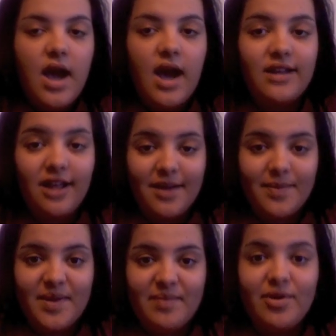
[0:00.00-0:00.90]
lot of
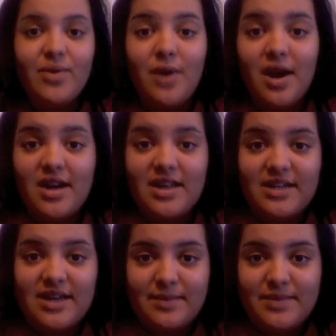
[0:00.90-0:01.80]
people wanted an
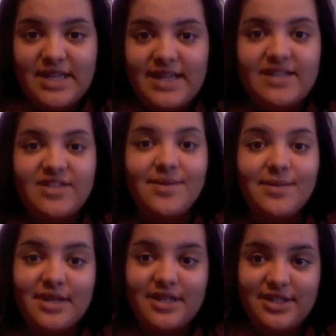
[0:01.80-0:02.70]
update, so I'm
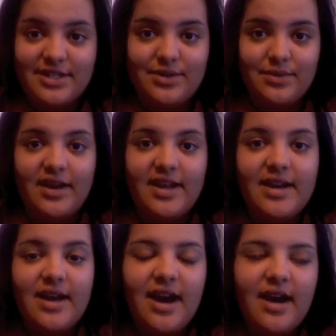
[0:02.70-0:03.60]
going to do one.
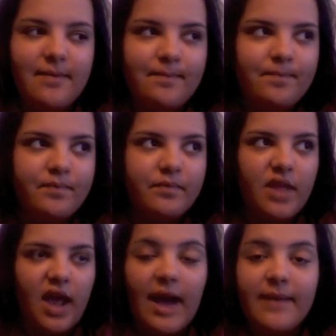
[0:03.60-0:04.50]
I'm
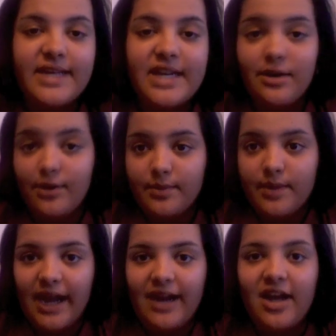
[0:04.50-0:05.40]
at home.
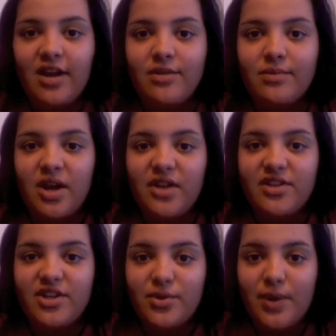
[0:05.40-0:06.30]
I got home on
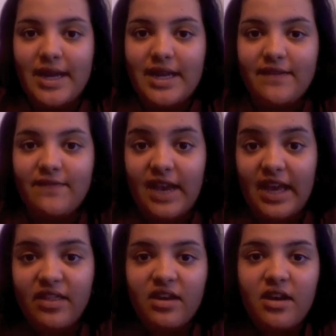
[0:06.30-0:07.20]
the
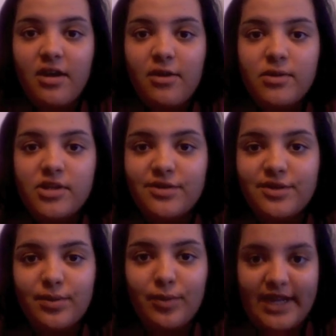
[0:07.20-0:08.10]
25th, which was
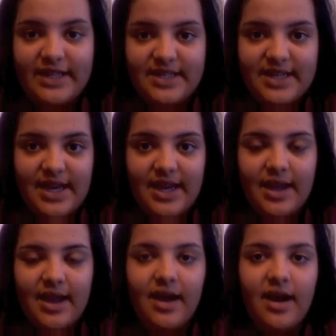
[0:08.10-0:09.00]
a Wednesday.
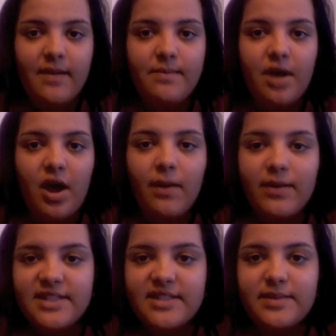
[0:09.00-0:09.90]
I
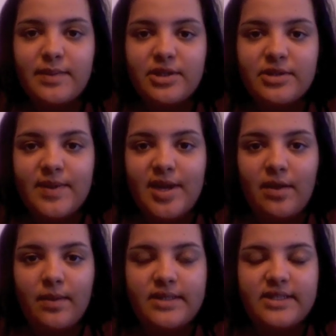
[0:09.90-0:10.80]
wasn't supposed to be
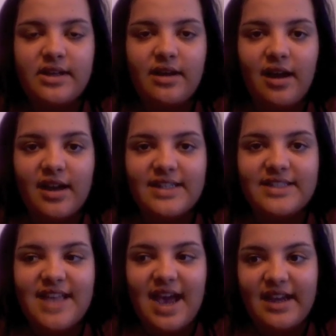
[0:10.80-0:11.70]
home until
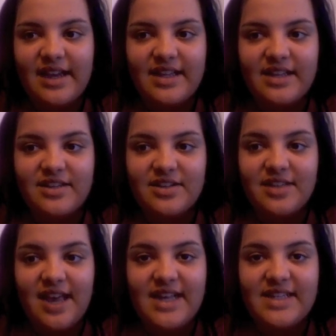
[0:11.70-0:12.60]
August 2nd, so
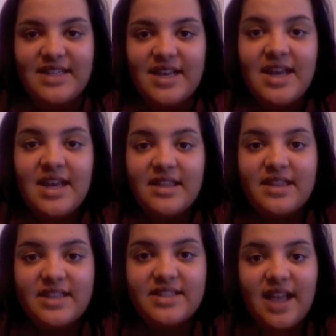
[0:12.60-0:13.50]
that's
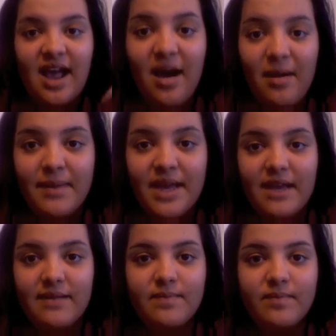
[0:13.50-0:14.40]
this
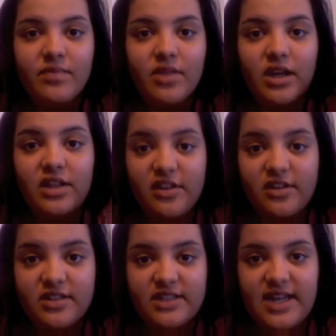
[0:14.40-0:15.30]
coming
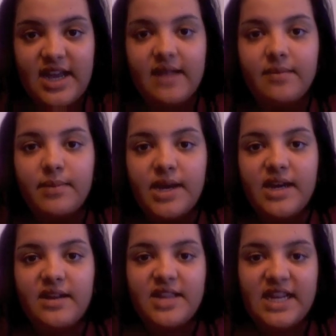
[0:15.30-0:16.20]
Thursday, but
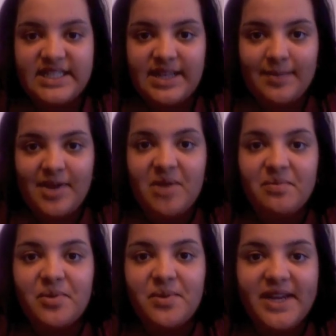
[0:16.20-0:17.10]
they sent me
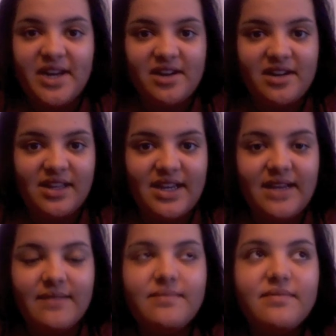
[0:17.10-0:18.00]
home a week
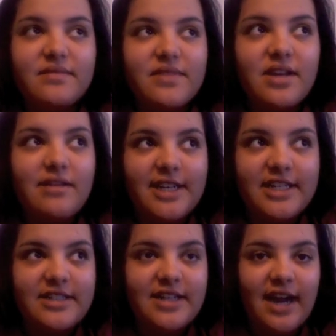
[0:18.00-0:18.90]
early,
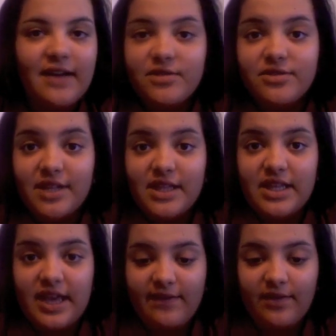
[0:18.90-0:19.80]
which I was really
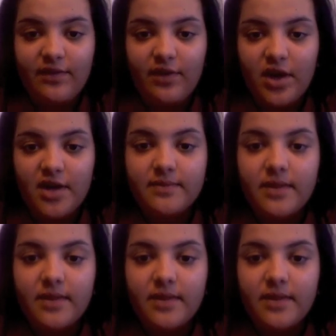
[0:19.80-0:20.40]
thankful for.